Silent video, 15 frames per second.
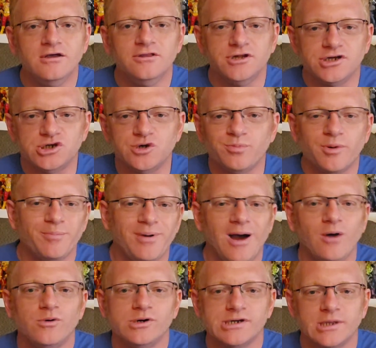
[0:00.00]
the
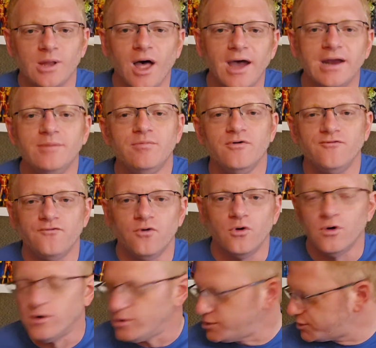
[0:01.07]
Superpowers line before.